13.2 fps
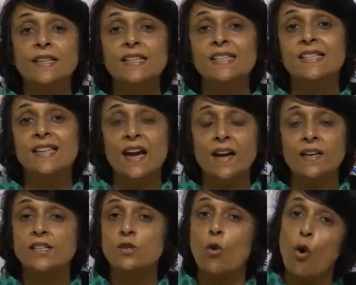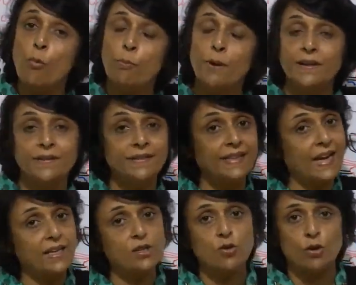these ducts open,
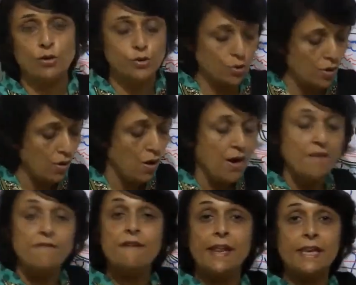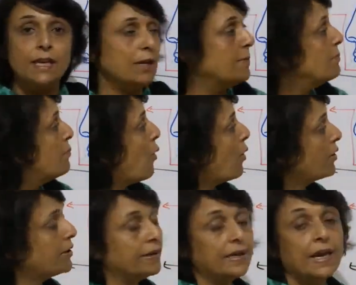that is also very
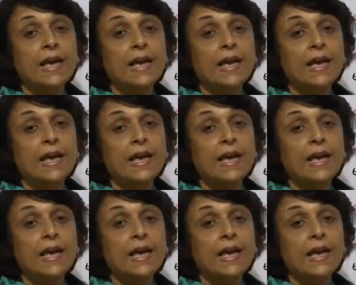important.